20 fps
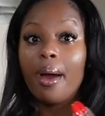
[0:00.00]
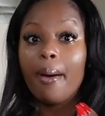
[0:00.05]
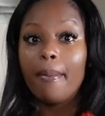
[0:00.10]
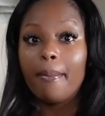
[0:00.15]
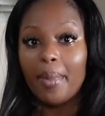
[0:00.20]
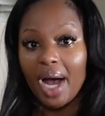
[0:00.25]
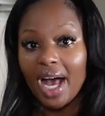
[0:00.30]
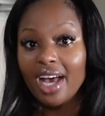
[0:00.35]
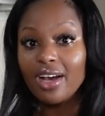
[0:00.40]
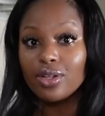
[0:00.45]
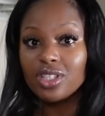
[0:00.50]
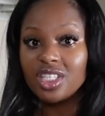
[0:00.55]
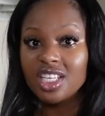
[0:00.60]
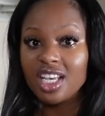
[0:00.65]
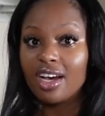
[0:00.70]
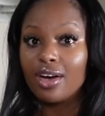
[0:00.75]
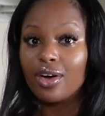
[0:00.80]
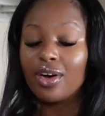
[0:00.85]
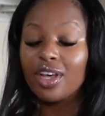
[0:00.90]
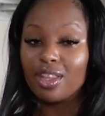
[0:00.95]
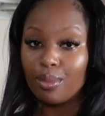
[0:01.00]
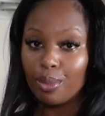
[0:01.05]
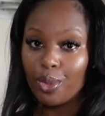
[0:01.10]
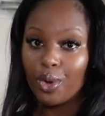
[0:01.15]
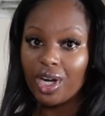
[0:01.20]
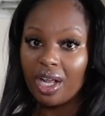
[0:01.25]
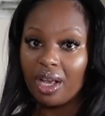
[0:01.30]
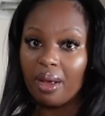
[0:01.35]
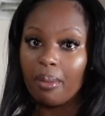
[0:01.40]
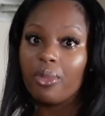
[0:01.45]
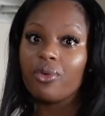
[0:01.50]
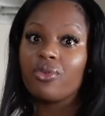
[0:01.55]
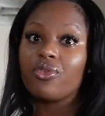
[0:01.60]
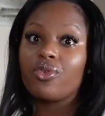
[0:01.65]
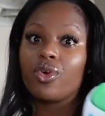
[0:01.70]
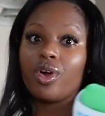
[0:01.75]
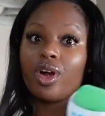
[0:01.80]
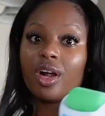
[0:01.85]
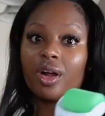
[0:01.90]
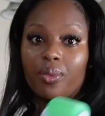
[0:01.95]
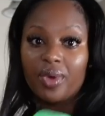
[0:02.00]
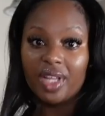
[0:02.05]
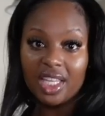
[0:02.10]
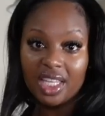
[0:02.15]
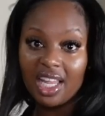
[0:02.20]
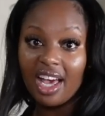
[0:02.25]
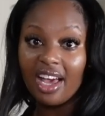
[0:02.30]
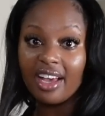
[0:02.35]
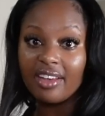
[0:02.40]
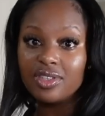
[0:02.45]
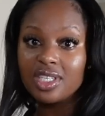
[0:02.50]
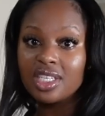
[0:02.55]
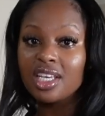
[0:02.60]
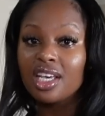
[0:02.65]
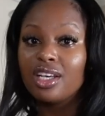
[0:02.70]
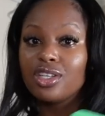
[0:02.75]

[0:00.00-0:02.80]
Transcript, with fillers: my hotel in the morning before we left